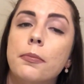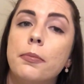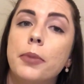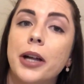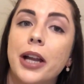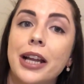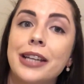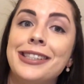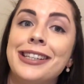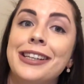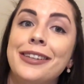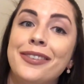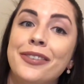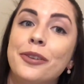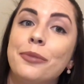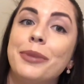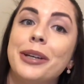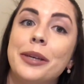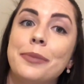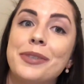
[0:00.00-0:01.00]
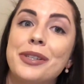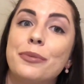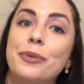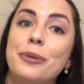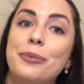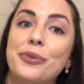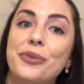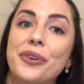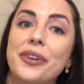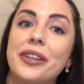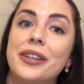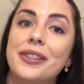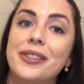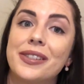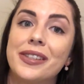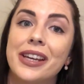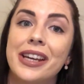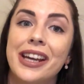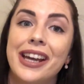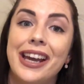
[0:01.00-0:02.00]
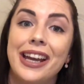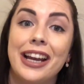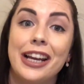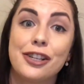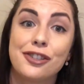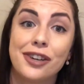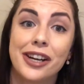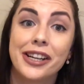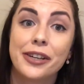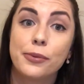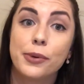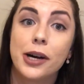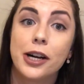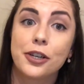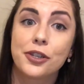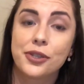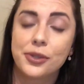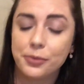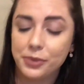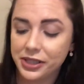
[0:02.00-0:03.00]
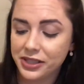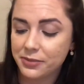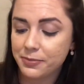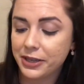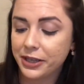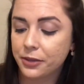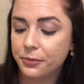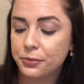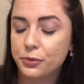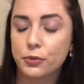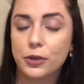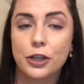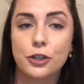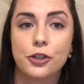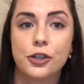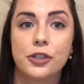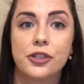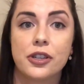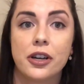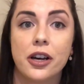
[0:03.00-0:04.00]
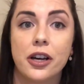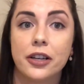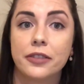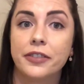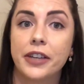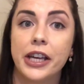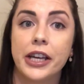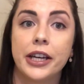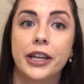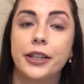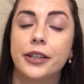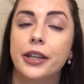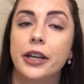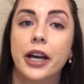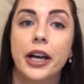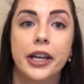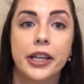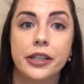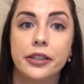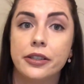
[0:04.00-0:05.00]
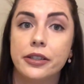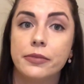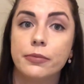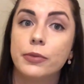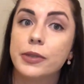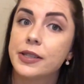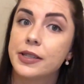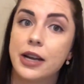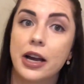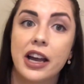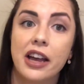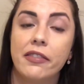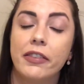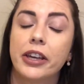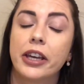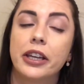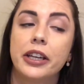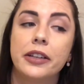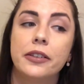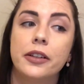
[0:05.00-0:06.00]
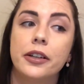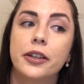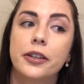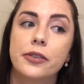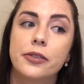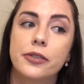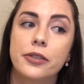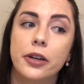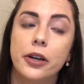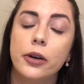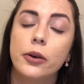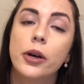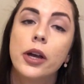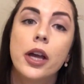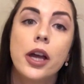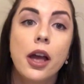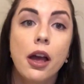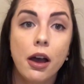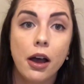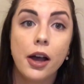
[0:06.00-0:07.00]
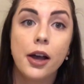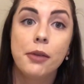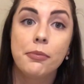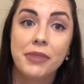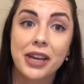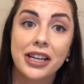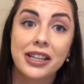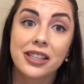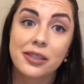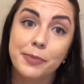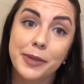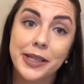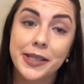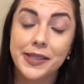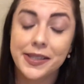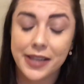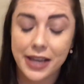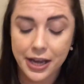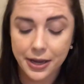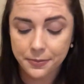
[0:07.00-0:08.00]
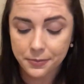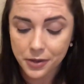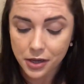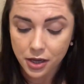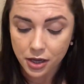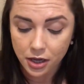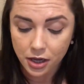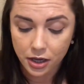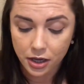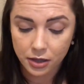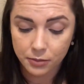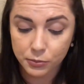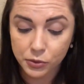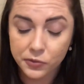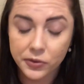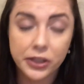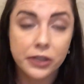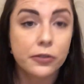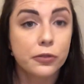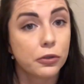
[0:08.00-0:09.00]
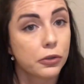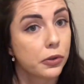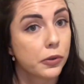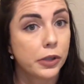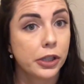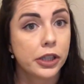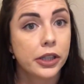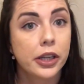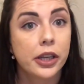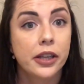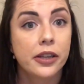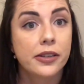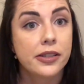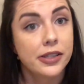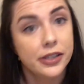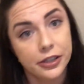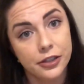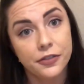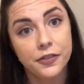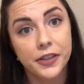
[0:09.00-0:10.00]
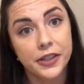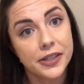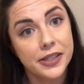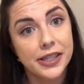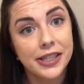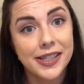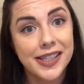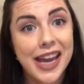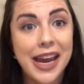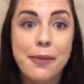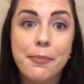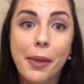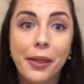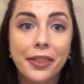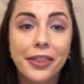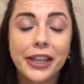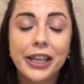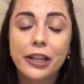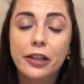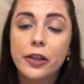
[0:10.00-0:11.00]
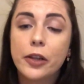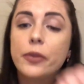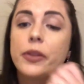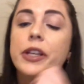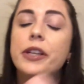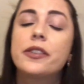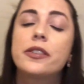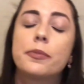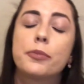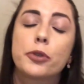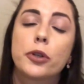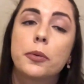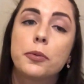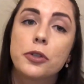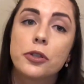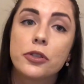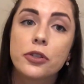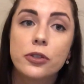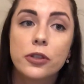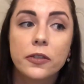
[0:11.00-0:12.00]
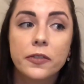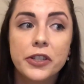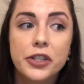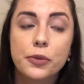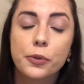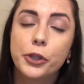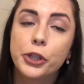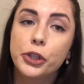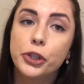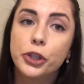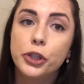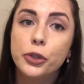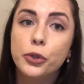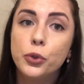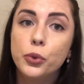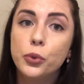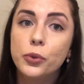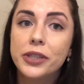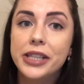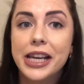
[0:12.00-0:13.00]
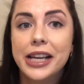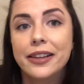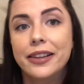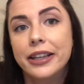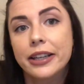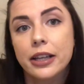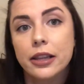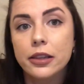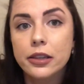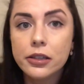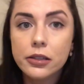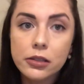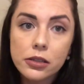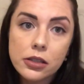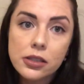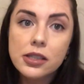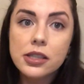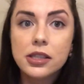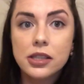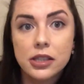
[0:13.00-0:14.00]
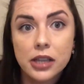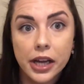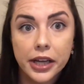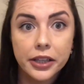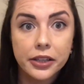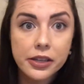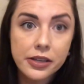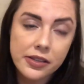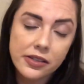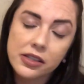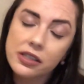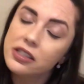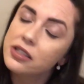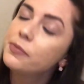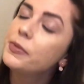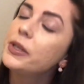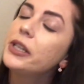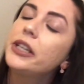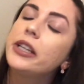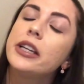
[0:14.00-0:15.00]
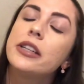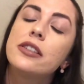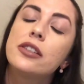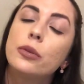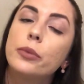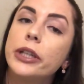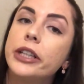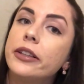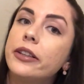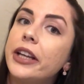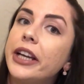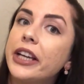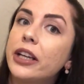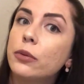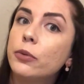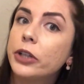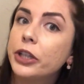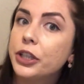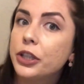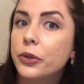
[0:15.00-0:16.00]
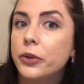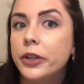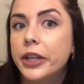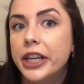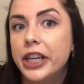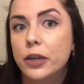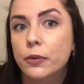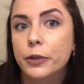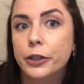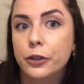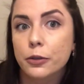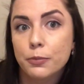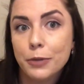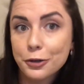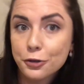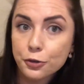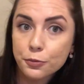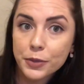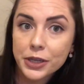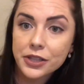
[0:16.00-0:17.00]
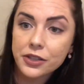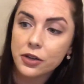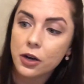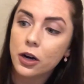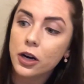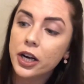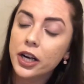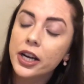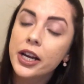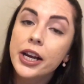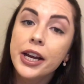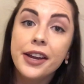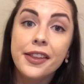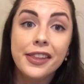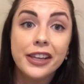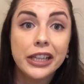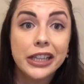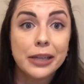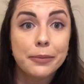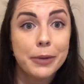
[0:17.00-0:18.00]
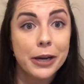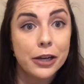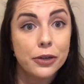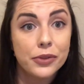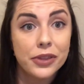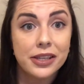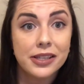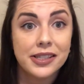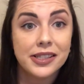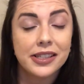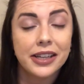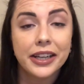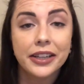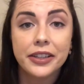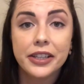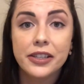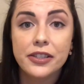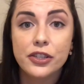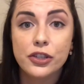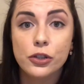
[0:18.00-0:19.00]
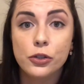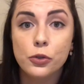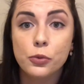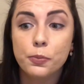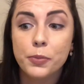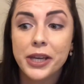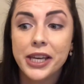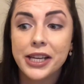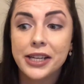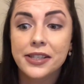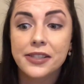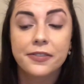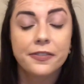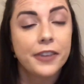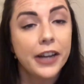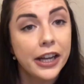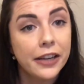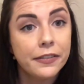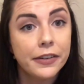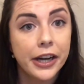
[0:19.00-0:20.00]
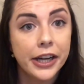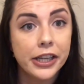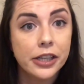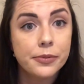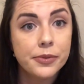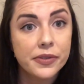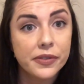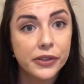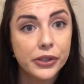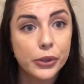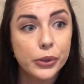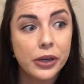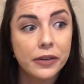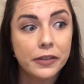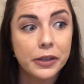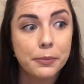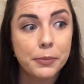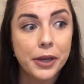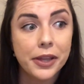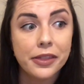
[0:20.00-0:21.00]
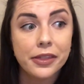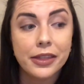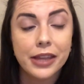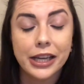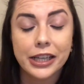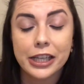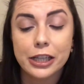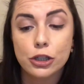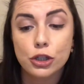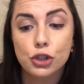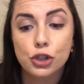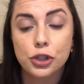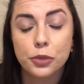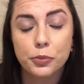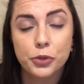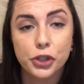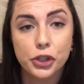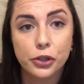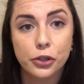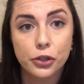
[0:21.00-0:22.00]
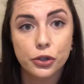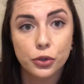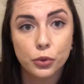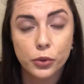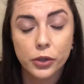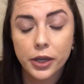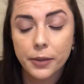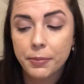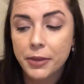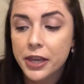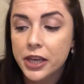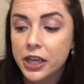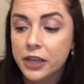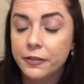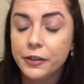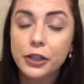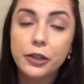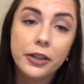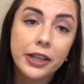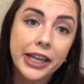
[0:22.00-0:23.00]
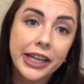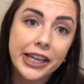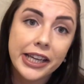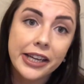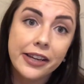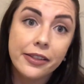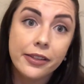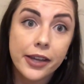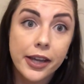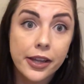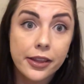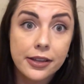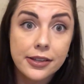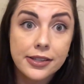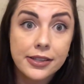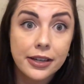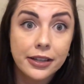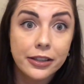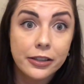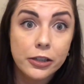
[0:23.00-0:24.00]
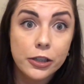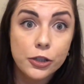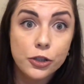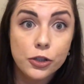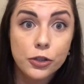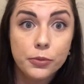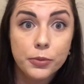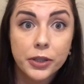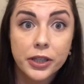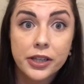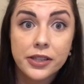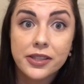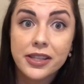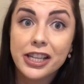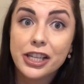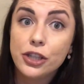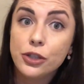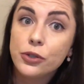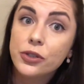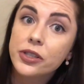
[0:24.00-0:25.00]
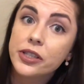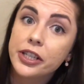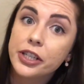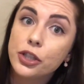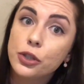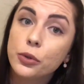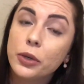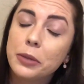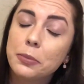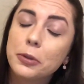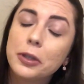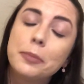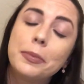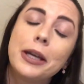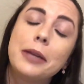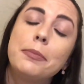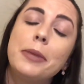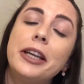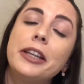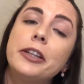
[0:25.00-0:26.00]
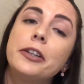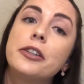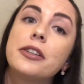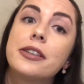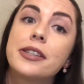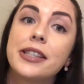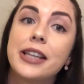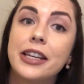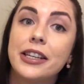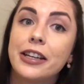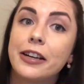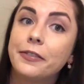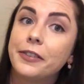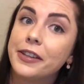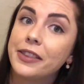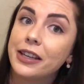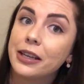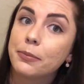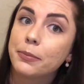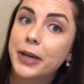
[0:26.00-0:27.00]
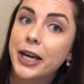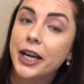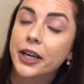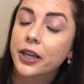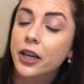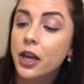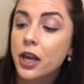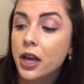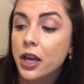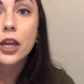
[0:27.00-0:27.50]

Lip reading: but I did film my Ipsy one before this, and I tried to wash some of these makeup swashes off, and I was not having any luck. So, that explains that. Moving forward, Stitch Fix is a monthly clothing subscription service where you take like a little style assessment as to what you like and what you don't like and what your measurements are. Then you get paired with a stylist who picks 5 items for you every month that gets shipped to your door. If you don't like anything, that's not an issue because they do send you a prepaid mailer to send everything back.